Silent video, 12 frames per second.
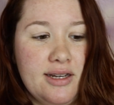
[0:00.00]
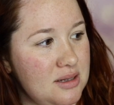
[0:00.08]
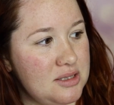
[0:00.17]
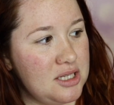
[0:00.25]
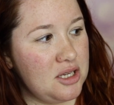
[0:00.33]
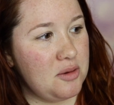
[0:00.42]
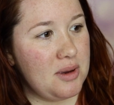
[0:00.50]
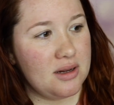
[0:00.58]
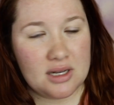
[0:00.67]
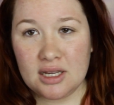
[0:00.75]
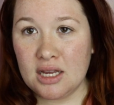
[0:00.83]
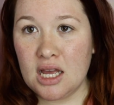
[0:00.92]
I'll tell you
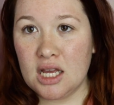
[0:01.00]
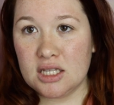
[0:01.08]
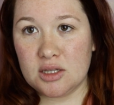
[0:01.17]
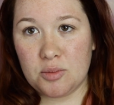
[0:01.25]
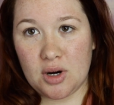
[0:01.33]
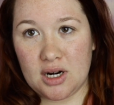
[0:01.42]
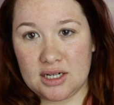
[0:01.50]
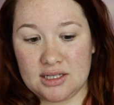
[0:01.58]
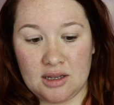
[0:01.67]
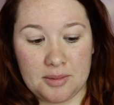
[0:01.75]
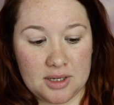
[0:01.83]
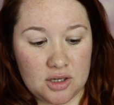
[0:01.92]
about some products
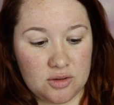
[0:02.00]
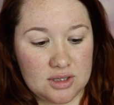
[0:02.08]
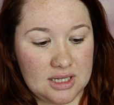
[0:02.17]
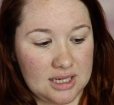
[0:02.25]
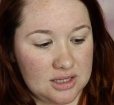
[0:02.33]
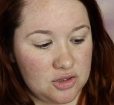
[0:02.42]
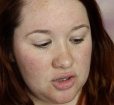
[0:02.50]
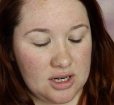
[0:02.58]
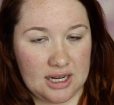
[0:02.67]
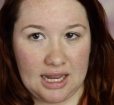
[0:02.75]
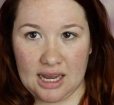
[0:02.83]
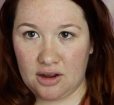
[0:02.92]
I've been using and
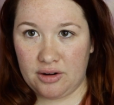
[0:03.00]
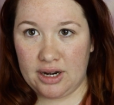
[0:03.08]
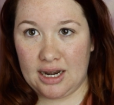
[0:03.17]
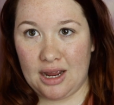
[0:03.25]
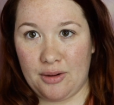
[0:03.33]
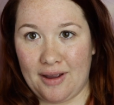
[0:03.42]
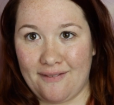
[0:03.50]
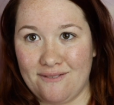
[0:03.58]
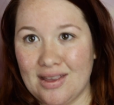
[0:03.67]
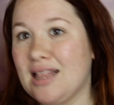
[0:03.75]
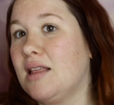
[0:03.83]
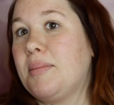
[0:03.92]
trying out and how I
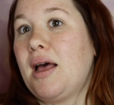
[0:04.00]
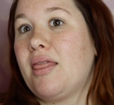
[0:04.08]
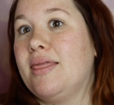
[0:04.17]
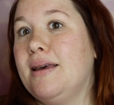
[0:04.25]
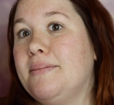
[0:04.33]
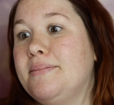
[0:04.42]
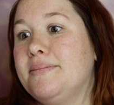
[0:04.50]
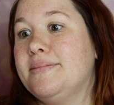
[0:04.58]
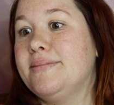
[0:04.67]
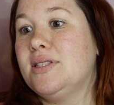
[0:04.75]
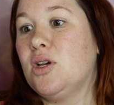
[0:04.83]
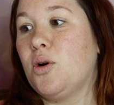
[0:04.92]
feel about them.
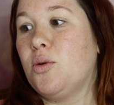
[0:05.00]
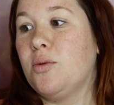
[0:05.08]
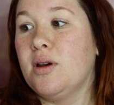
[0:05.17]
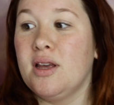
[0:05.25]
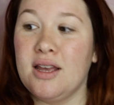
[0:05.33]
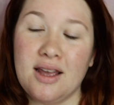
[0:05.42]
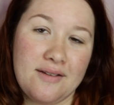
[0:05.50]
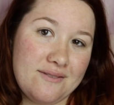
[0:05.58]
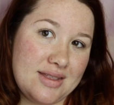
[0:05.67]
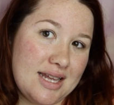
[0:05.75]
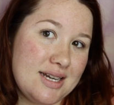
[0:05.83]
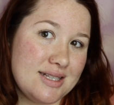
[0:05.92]
So
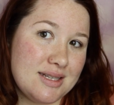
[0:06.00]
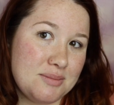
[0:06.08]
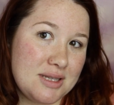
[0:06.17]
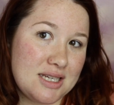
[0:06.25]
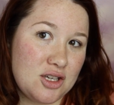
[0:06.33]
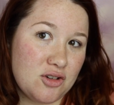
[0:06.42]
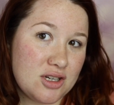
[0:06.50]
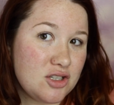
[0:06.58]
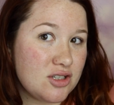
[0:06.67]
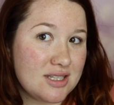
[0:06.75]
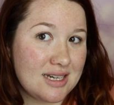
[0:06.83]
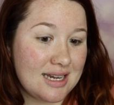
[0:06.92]
if that is something you're
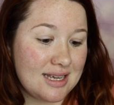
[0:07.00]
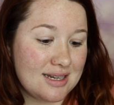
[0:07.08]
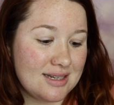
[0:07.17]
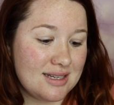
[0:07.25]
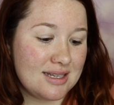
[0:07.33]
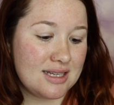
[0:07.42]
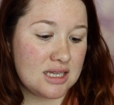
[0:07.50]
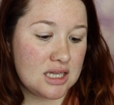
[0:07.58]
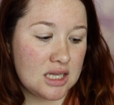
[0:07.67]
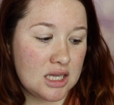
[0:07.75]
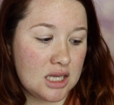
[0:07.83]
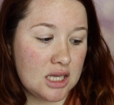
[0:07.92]
interested in,
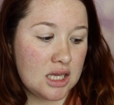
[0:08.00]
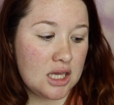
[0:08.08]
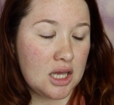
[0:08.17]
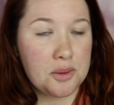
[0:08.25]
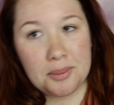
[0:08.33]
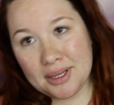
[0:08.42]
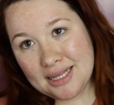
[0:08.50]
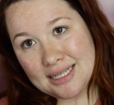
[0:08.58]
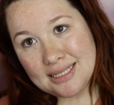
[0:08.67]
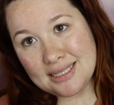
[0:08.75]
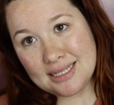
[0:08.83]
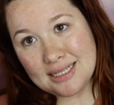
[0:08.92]

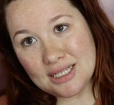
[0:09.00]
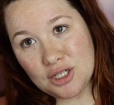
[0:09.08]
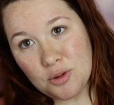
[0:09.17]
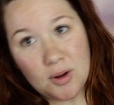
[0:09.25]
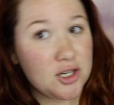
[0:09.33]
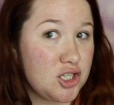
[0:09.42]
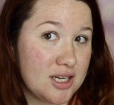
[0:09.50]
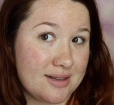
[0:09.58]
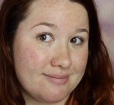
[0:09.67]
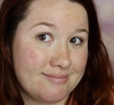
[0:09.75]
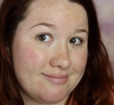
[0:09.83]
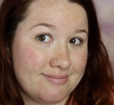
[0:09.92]
please continue watching.
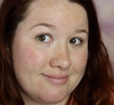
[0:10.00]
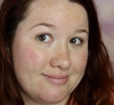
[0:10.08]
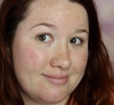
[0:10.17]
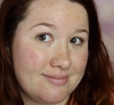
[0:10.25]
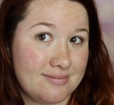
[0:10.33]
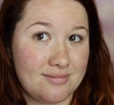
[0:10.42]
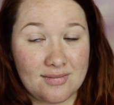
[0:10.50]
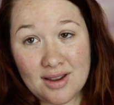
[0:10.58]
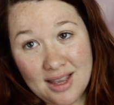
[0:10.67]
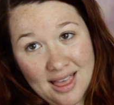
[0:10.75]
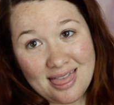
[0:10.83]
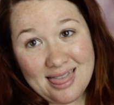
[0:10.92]

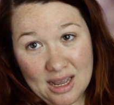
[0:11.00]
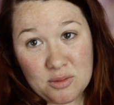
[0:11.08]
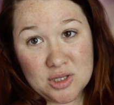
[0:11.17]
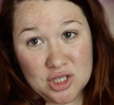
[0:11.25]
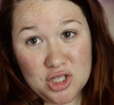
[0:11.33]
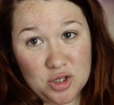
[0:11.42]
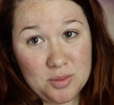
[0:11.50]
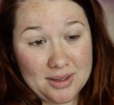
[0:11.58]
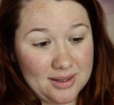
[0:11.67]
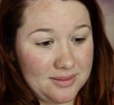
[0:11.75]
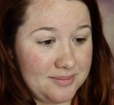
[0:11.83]
That was stupid.